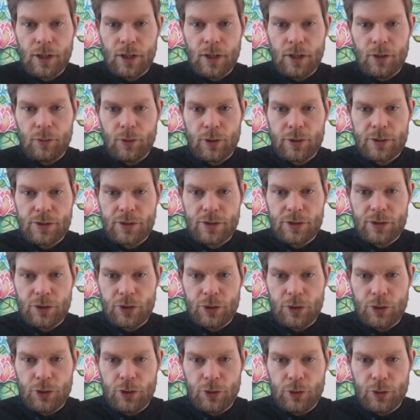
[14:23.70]
I want to
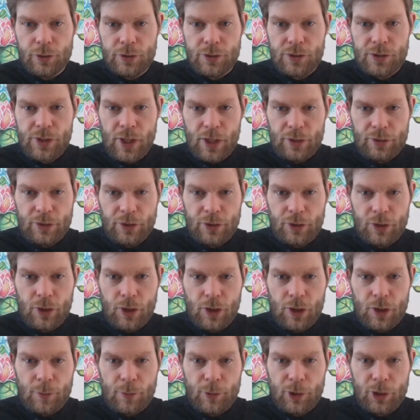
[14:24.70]
do set their
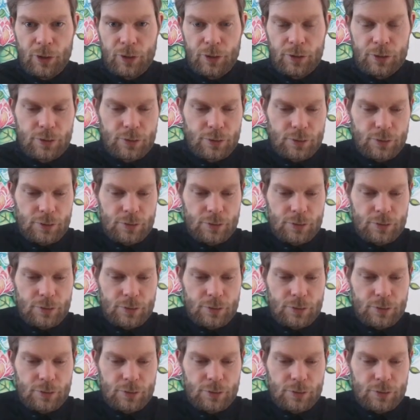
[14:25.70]
armor